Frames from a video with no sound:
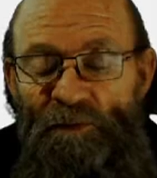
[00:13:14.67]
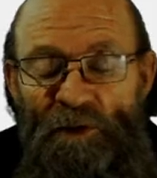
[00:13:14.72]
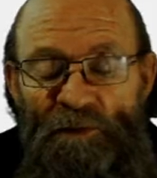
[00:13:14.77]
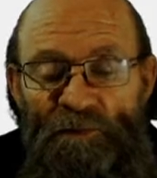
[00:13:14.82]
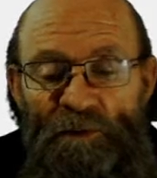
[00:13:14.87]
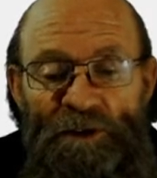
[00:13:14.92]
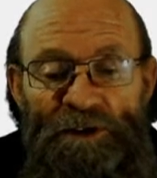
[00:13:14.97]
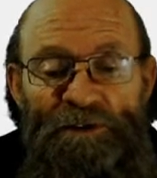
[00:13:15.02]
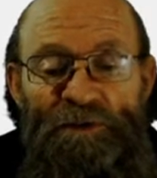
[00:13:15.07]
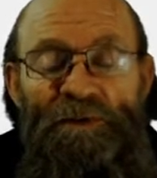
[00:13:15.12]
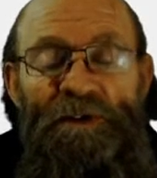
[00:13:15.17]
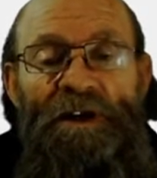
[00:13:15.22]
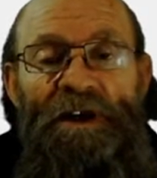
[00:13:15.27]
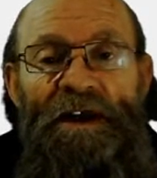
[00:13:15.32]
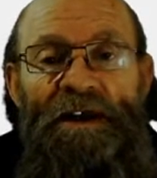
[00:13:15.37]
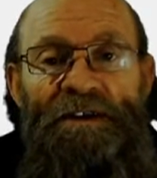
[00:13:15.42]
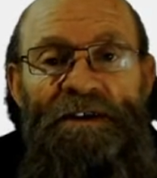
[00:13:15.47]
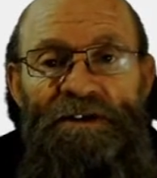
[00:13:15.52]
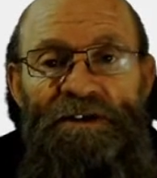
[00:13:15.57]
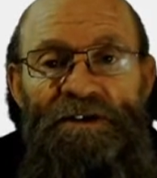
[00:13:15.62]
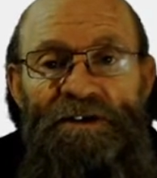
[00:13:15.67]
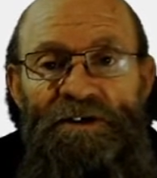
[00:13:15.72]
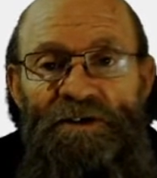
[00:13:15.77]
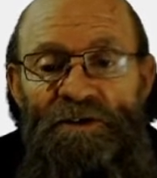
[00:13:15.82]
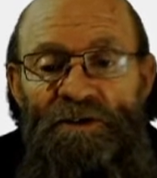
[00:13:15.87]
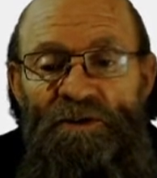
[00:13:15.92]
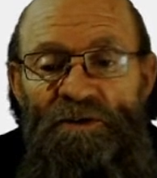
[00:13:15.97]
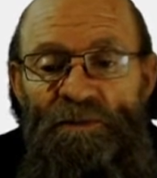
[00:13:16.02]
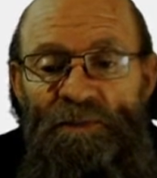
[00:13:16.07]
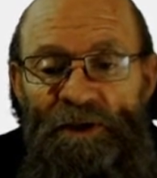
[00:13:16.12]
what you've created in
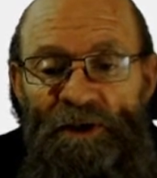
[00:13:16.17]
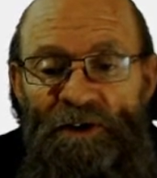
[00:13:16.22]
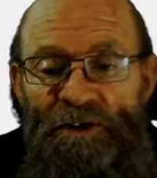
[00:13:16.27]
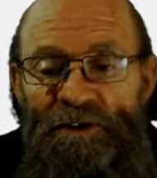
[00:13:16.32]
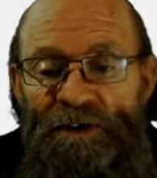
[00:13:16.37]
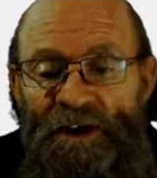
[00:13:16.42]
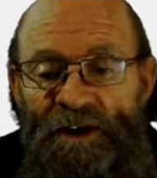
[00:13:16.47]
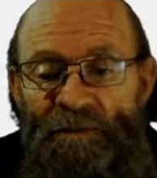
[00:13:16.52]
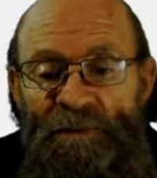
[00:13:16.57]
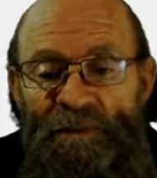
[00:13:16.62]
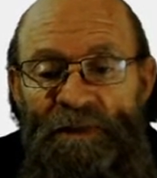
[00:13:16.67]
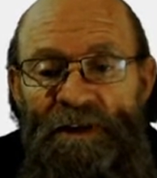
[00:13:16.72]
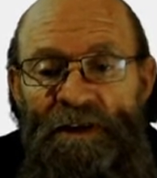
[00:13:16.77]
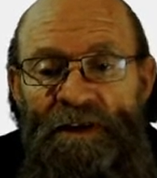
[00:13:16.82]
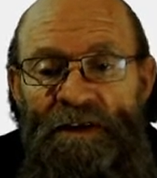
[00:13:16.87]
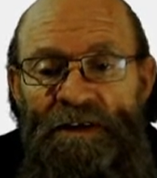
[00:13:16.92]
your program.